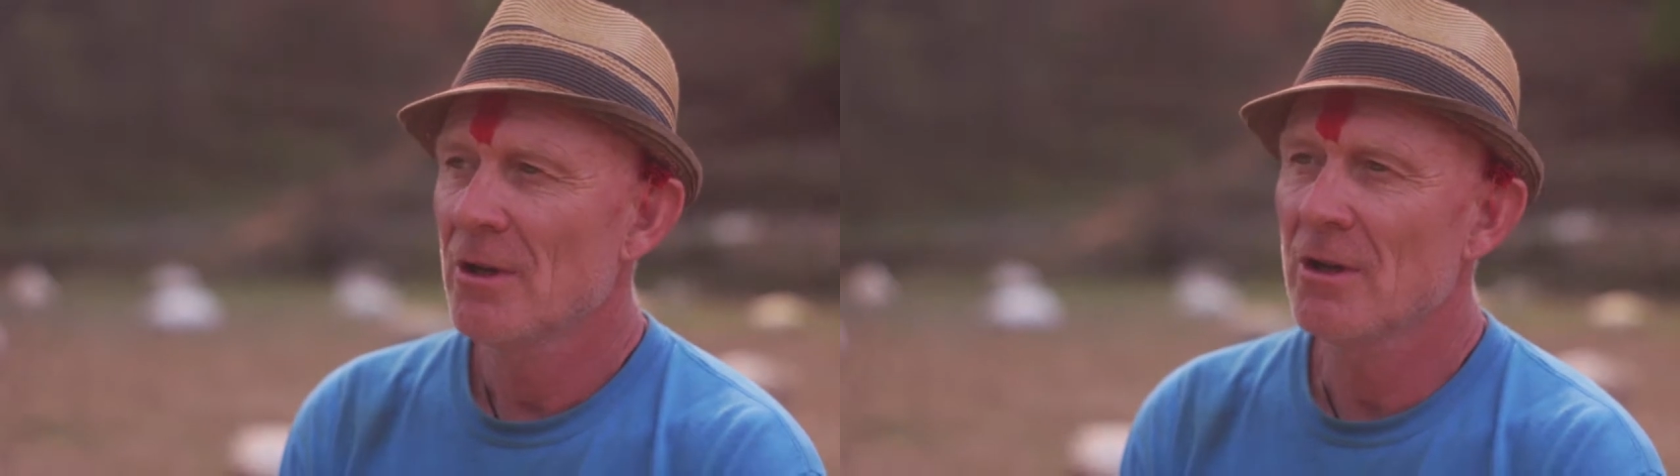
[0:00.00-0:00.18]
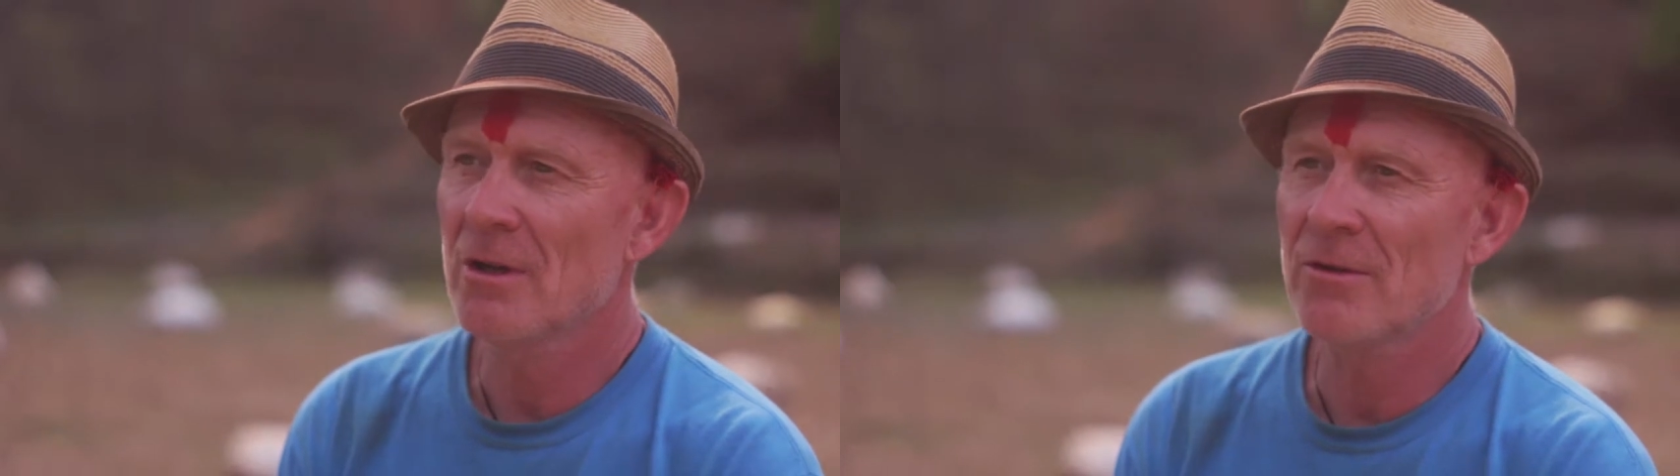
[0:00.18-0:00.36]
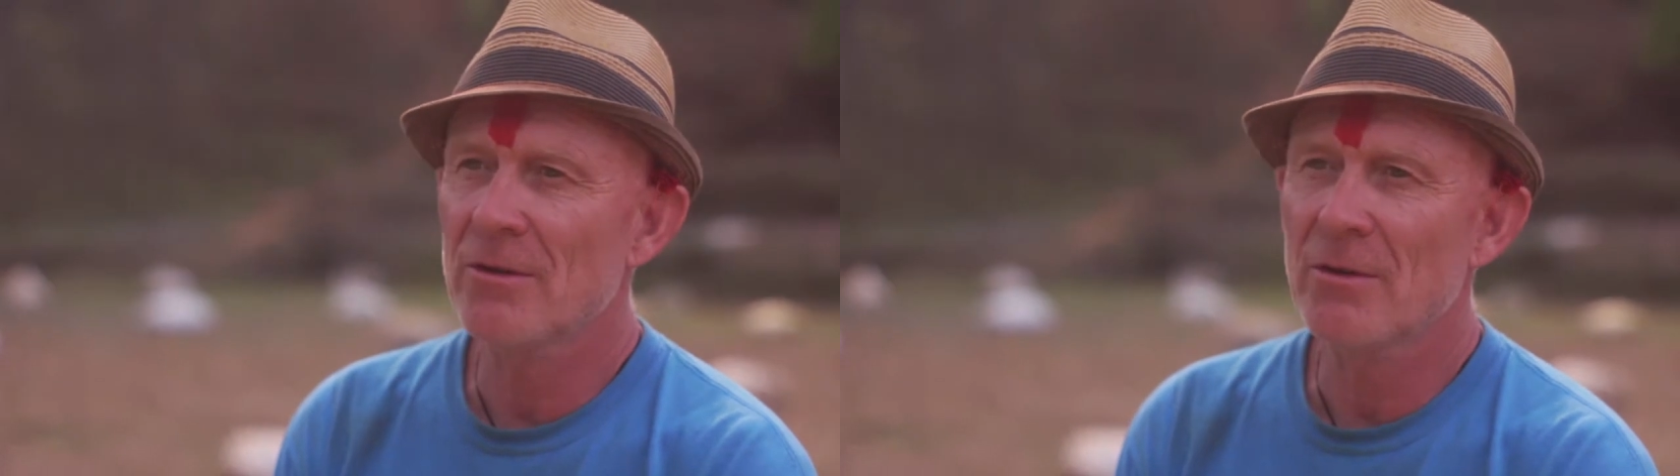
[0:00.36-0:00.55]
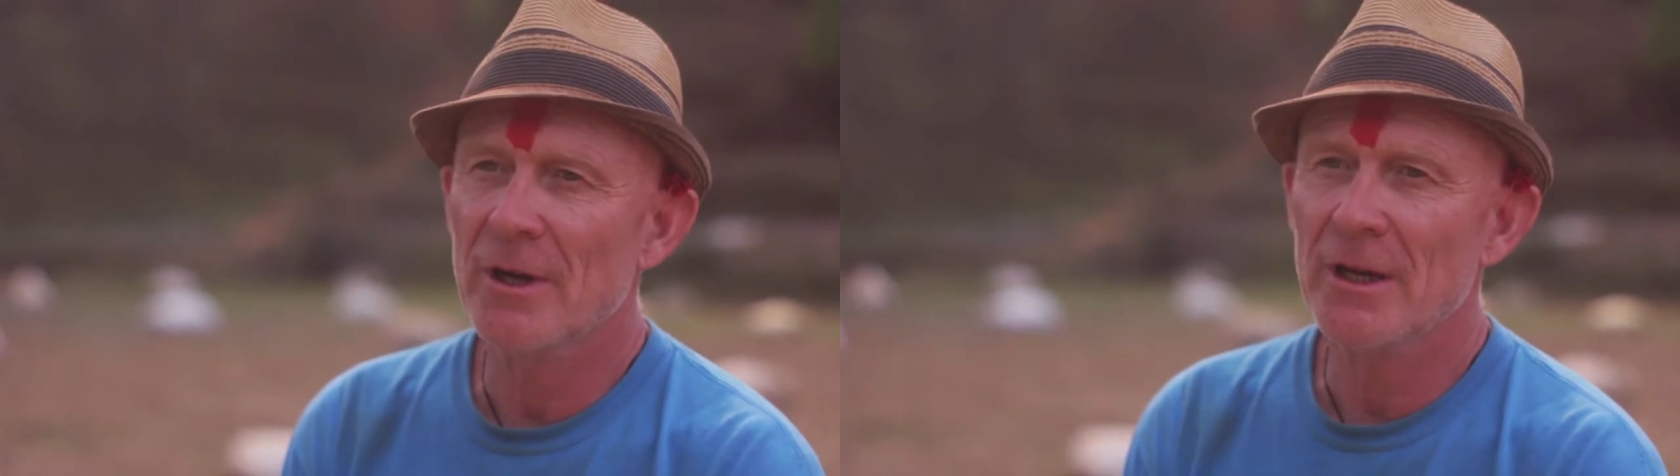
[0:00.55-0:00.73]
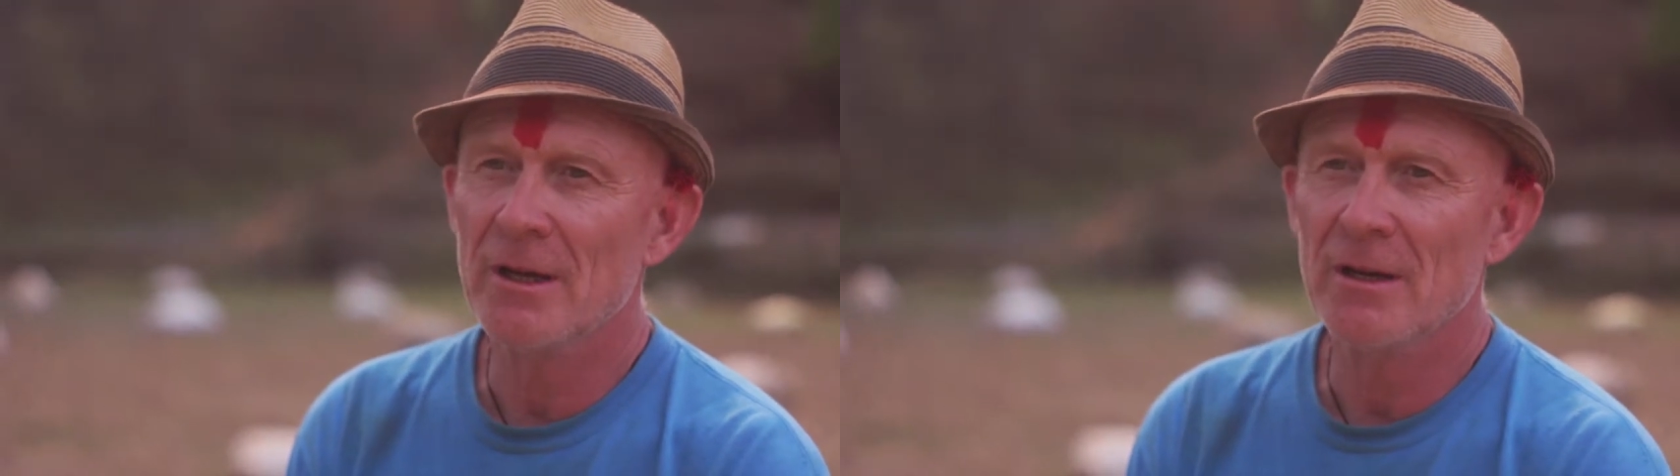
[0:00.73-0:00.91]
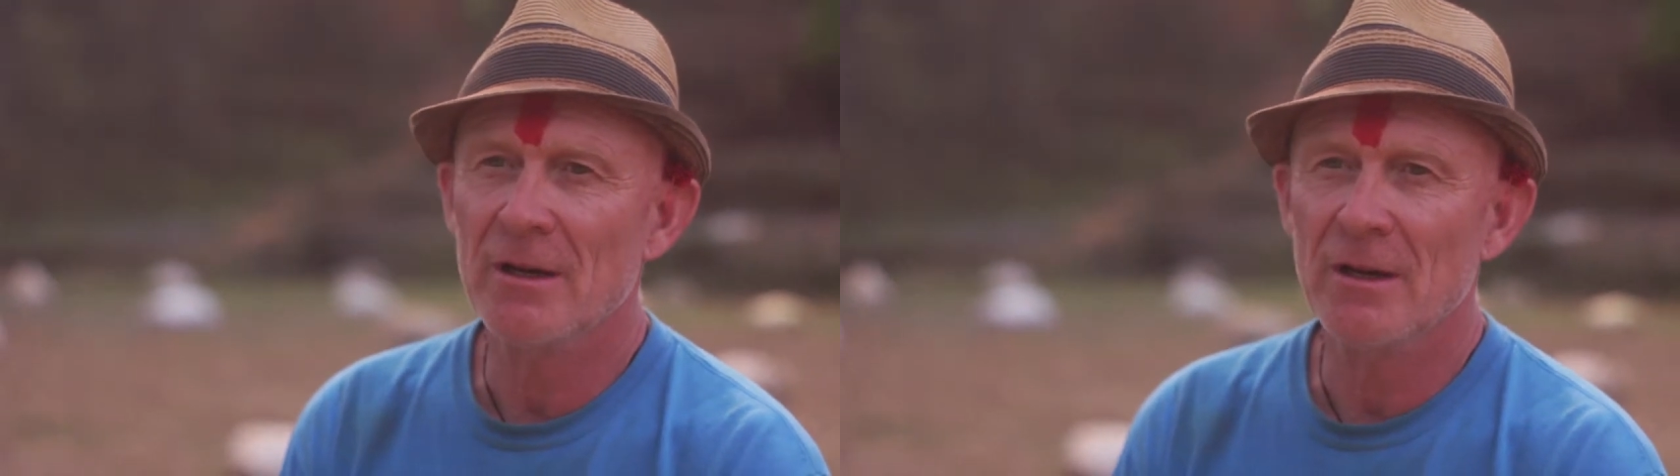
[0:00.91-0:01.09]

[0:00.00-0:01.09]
earthquake